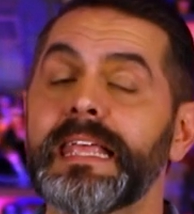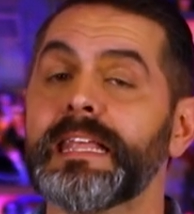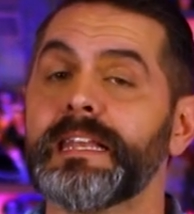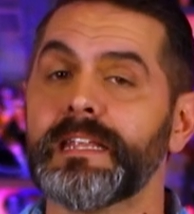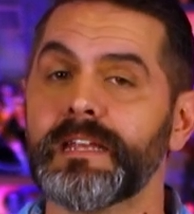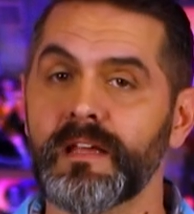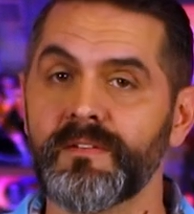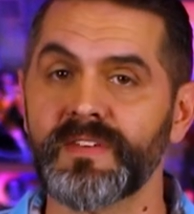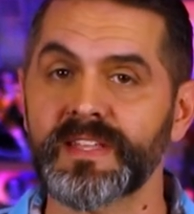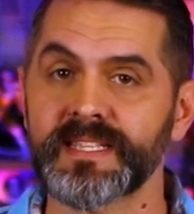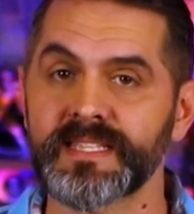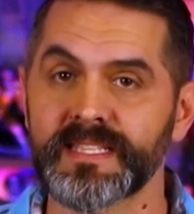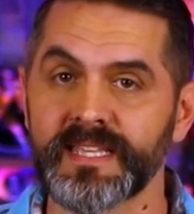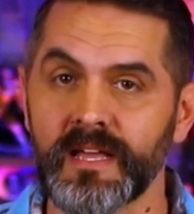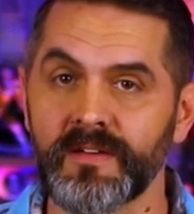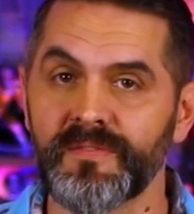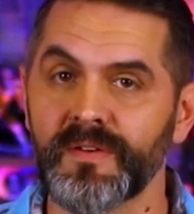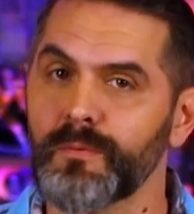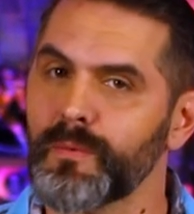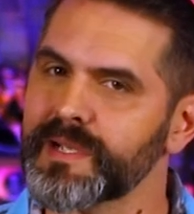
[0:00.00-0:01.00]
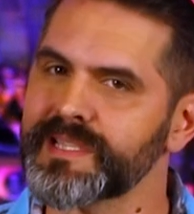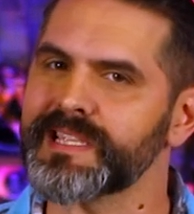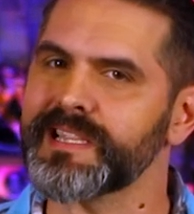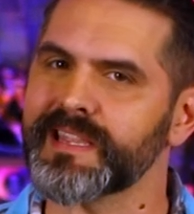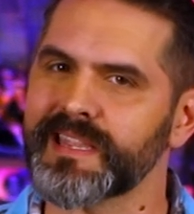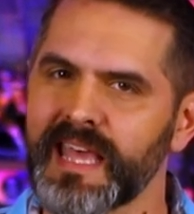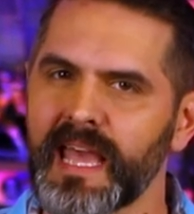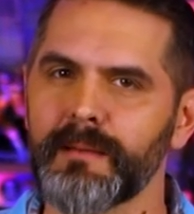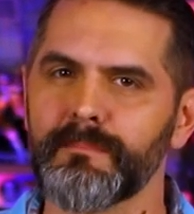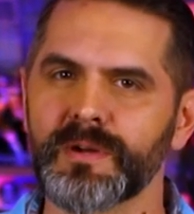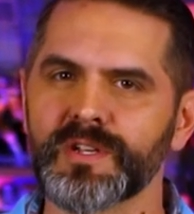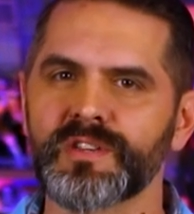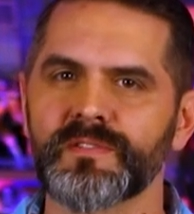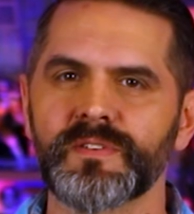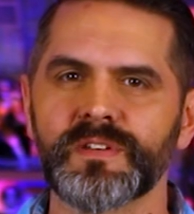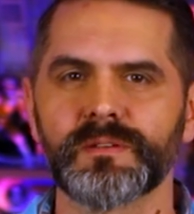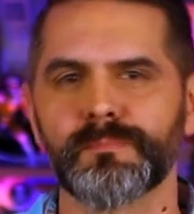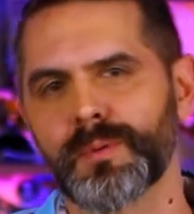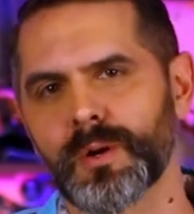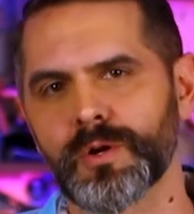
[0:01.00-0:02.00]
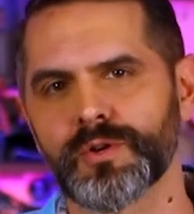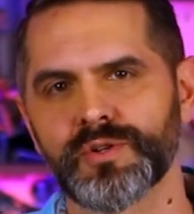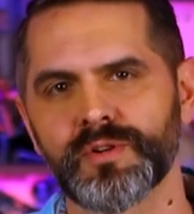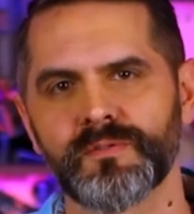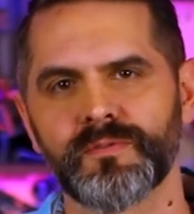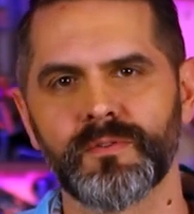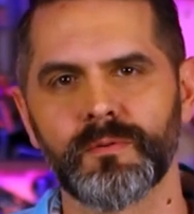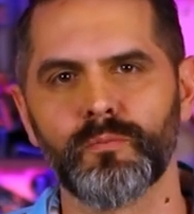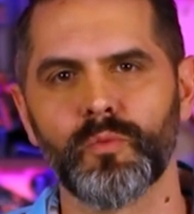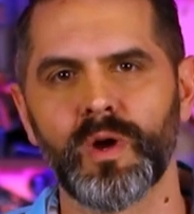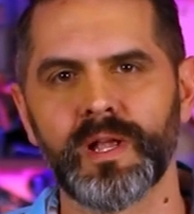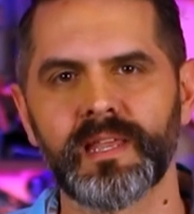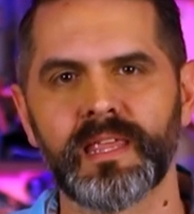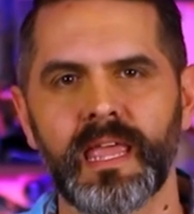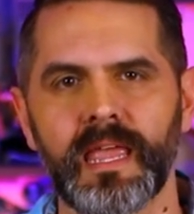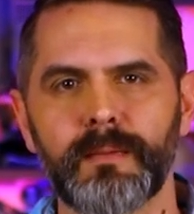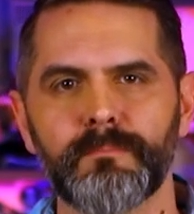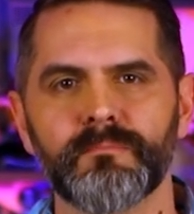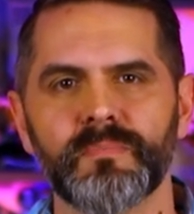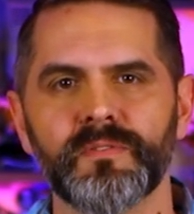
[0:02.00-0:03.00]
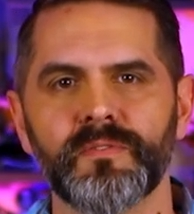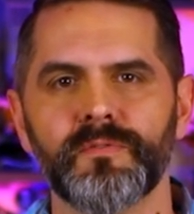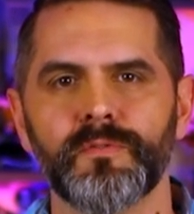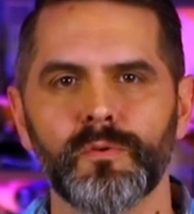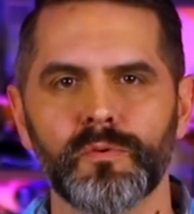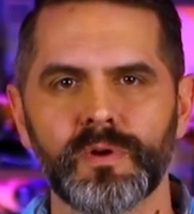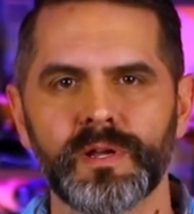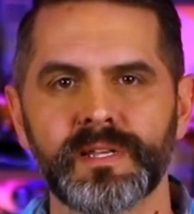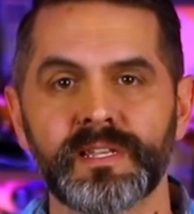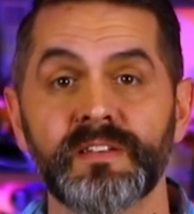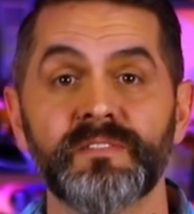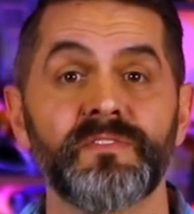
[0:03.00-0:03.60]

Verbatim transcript: In and of itself, it wasn't that much of a departure from what came before it.